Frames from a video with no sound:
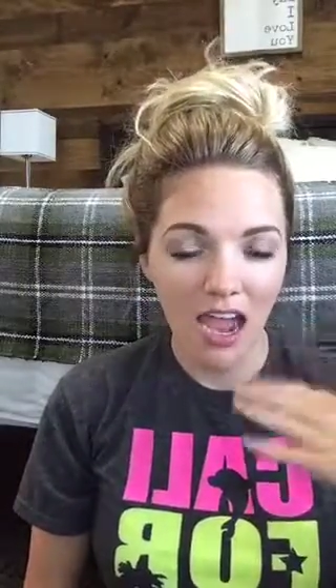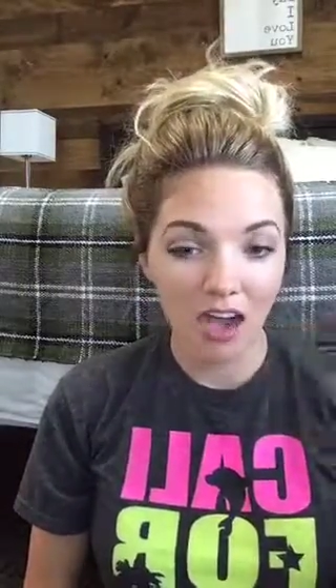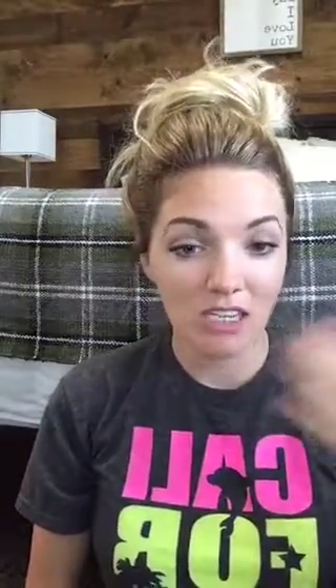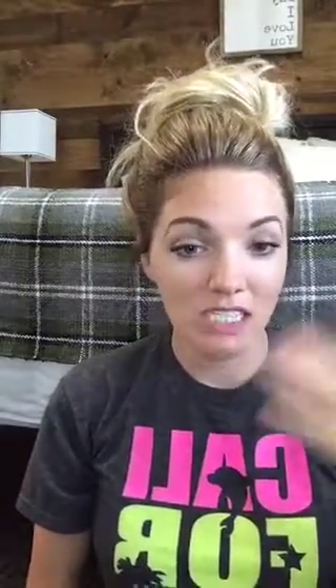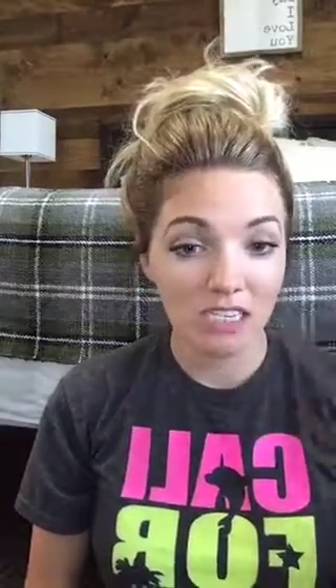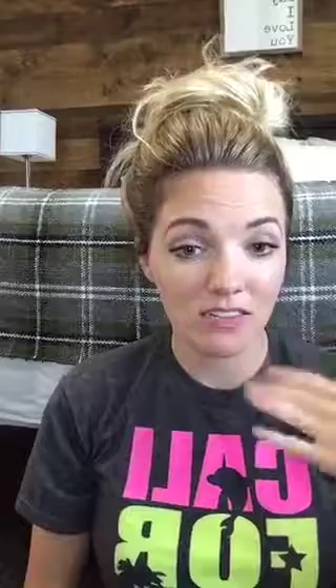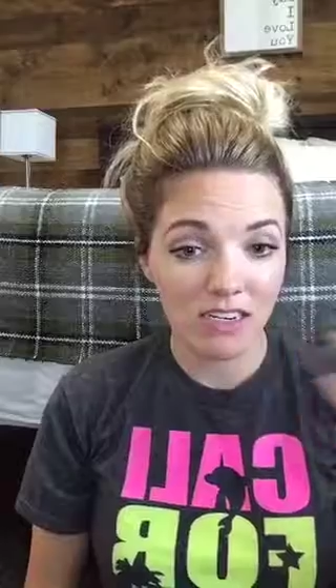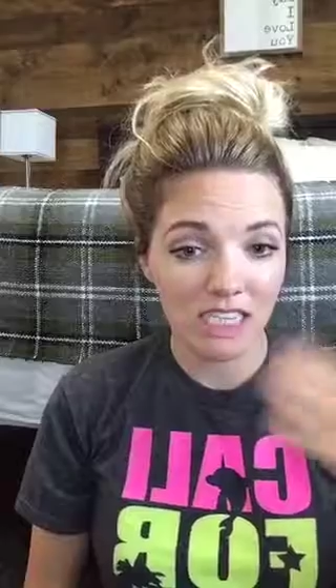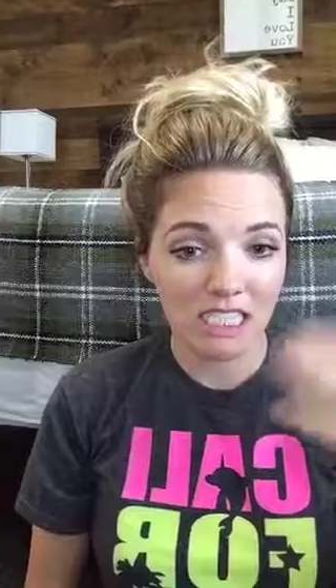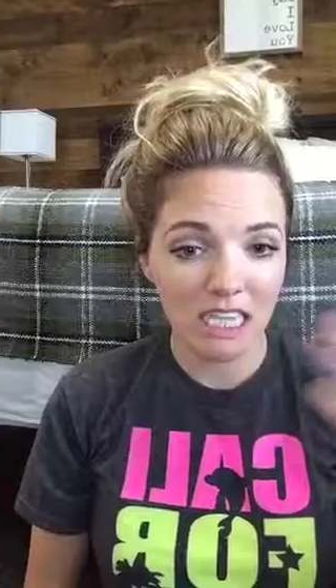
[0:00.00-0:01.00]
I was
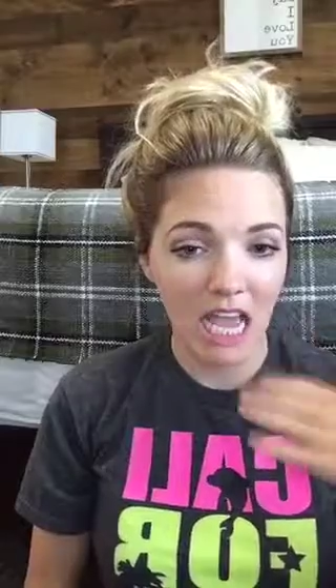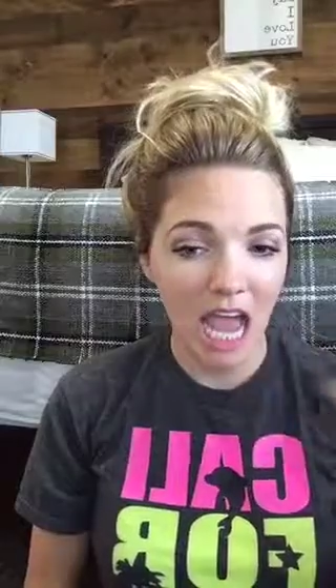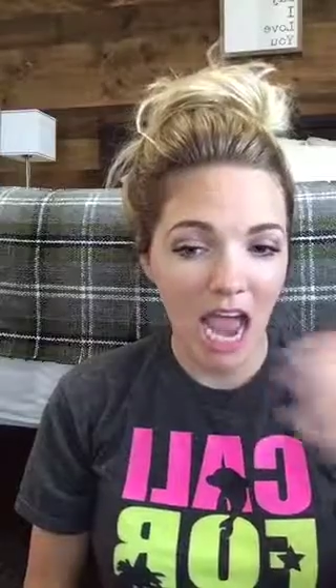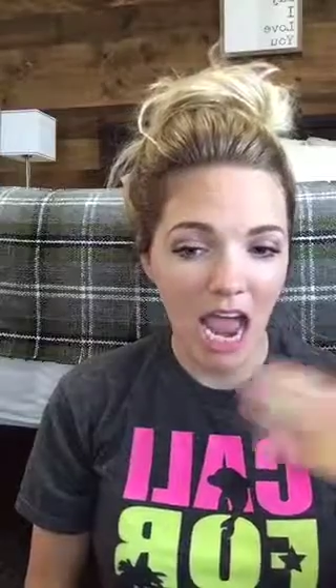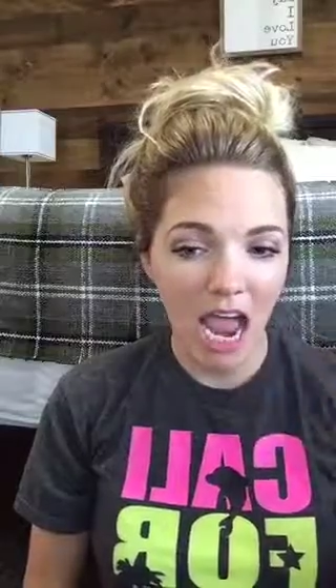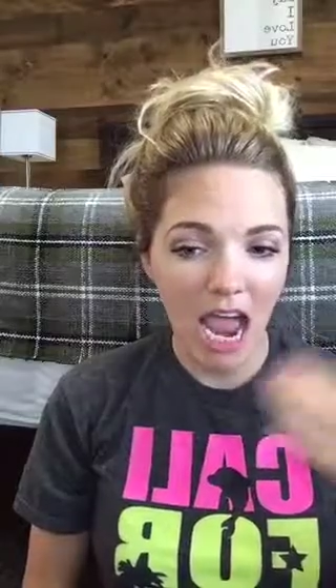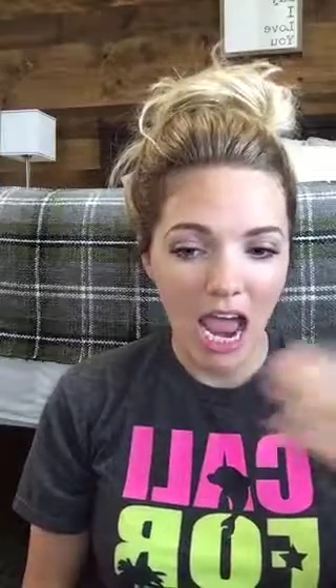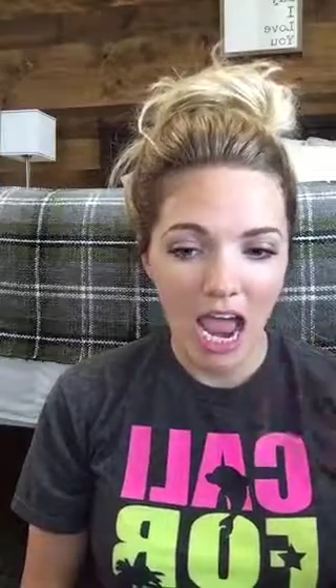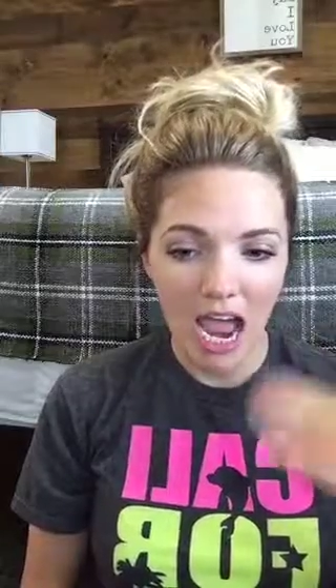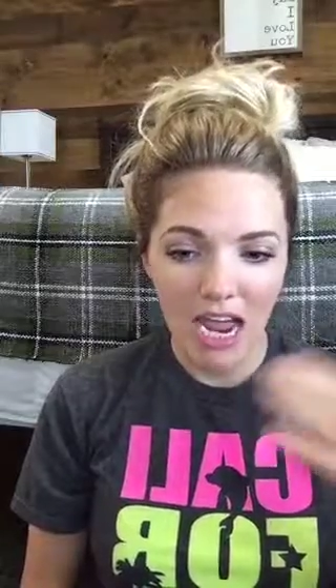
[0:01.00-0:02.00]
nervous
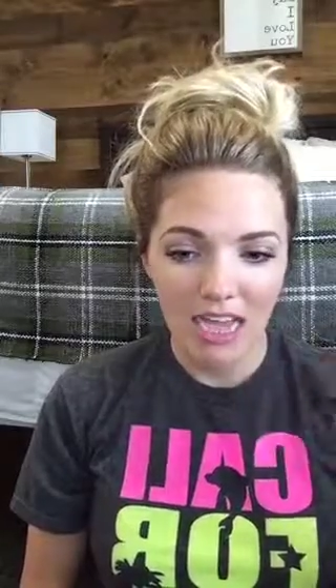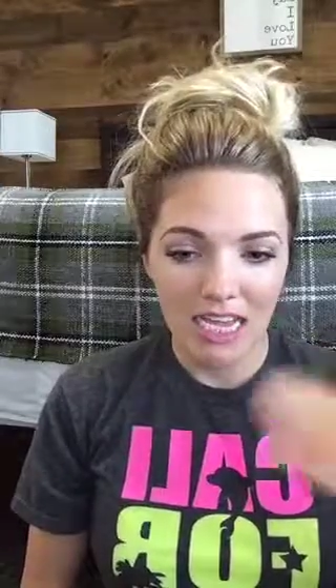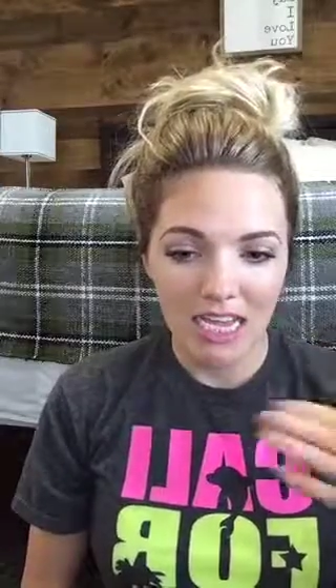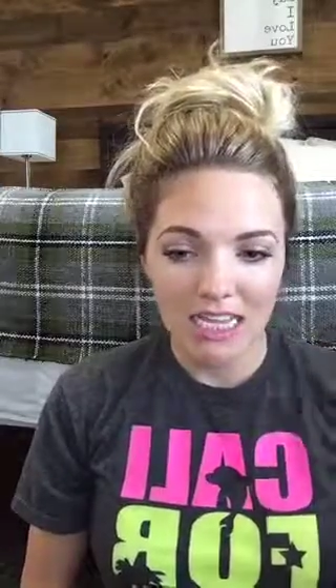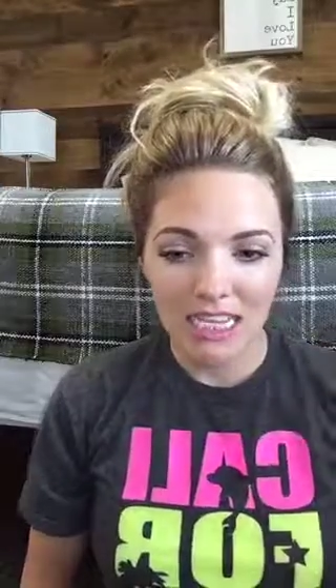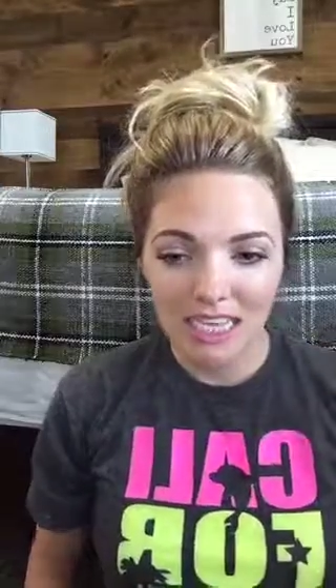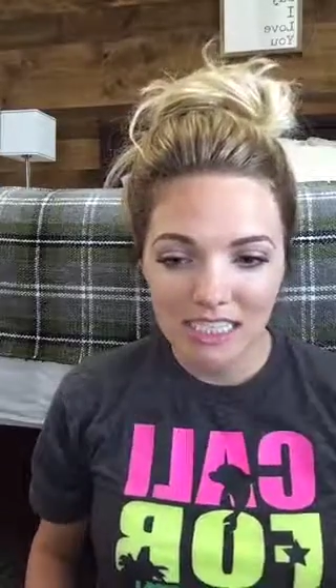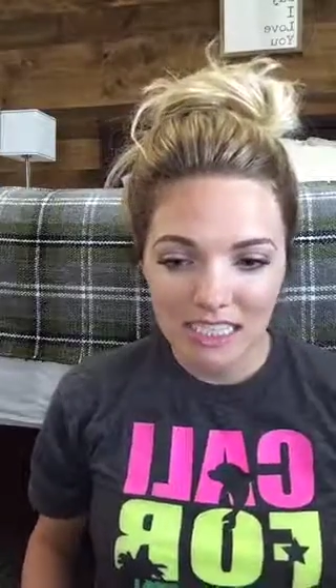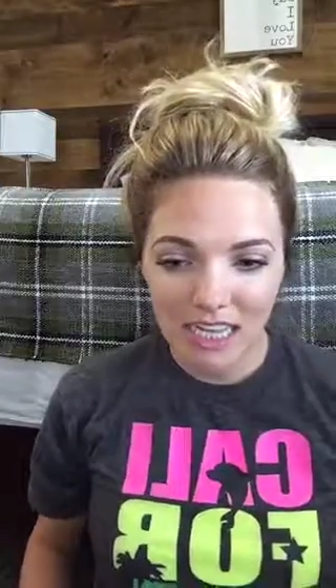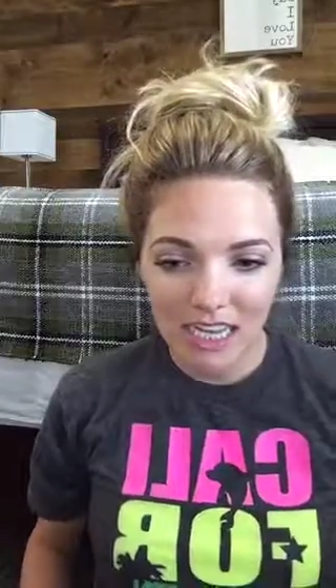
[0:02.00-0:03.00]
because I
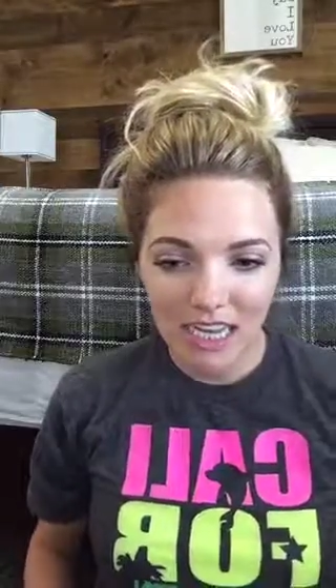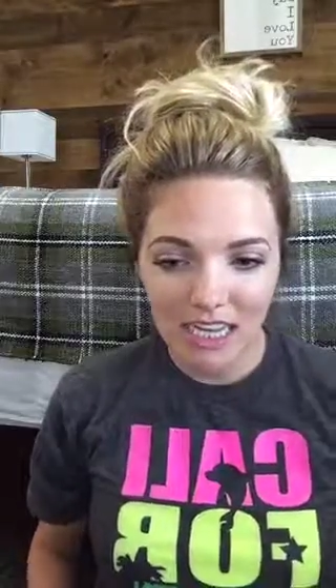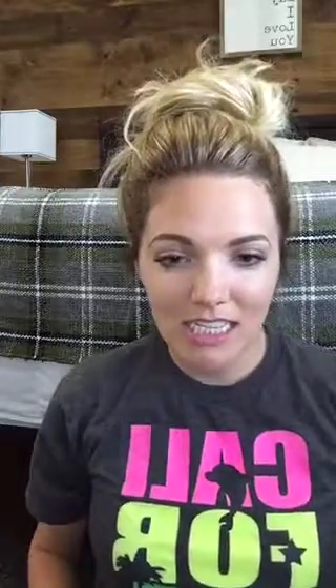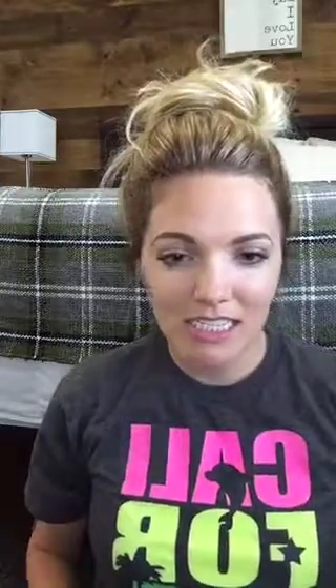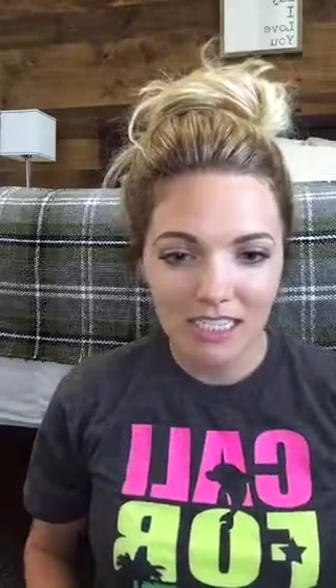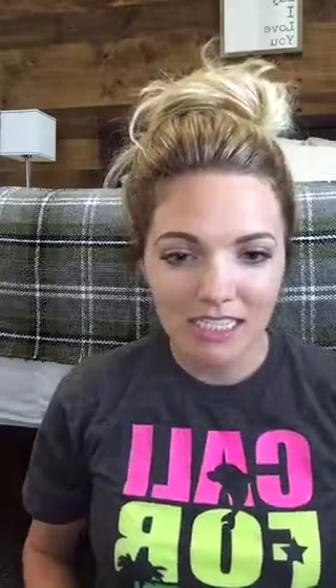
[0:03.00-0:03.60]
saw,